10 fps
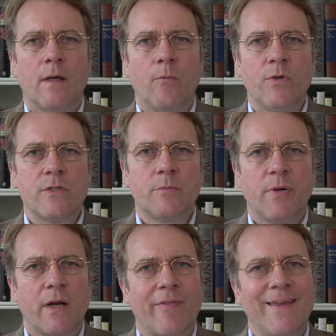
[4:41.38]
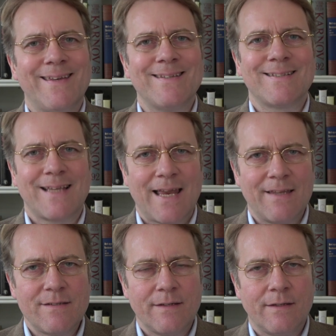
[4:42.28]
which is part of the
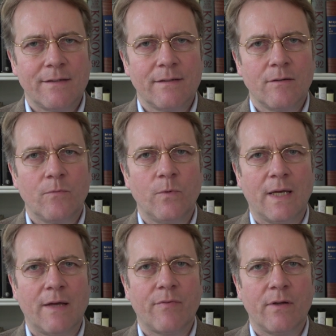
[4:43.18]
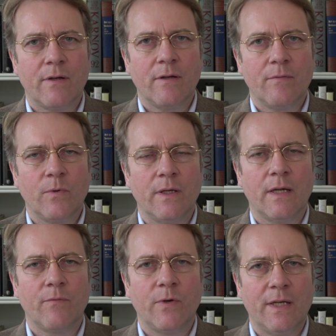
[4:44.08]
insanity
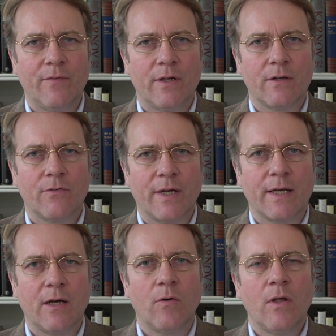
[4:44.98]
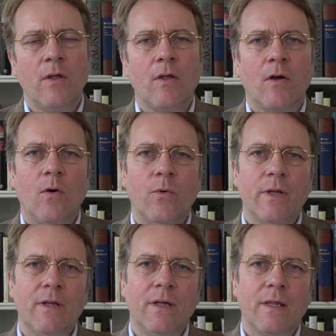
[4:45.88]
we live under right now.
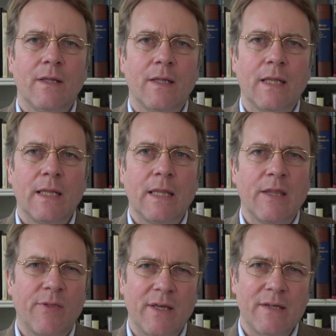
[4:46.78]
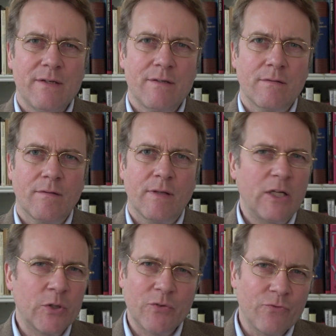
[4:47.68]
Only the thing is, they
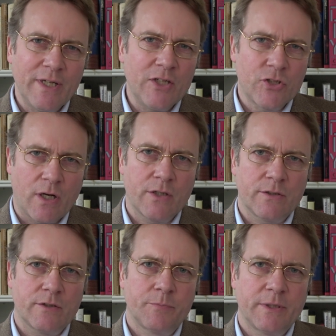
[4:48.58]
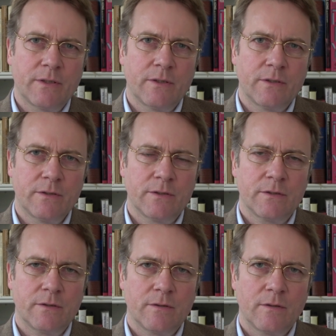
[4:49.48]
couldn't really charge us
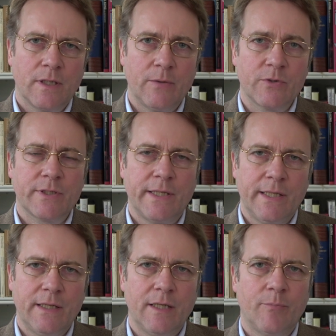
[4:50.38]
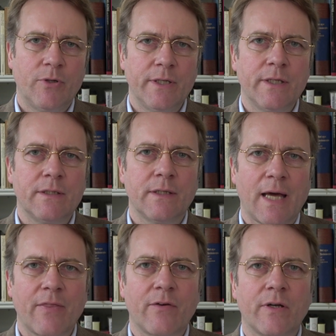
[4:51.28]
because it was clearly a political
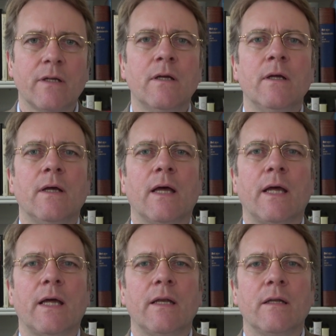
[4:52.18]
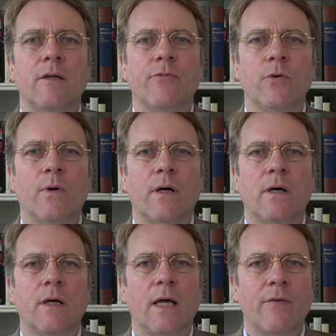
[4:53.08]
gathering. And if you
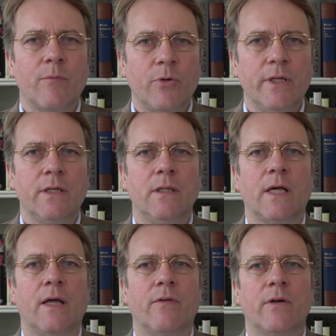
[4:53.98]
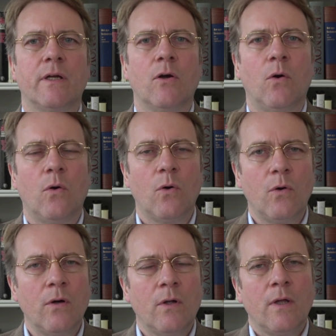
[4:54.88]
have a political gathering
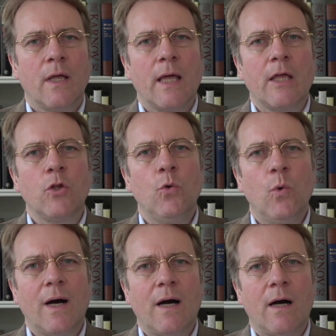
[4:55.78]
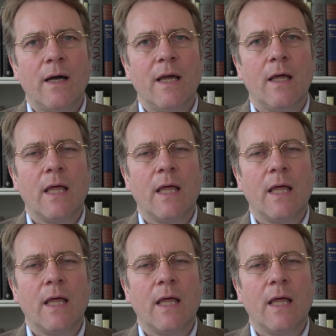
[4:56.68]
or you are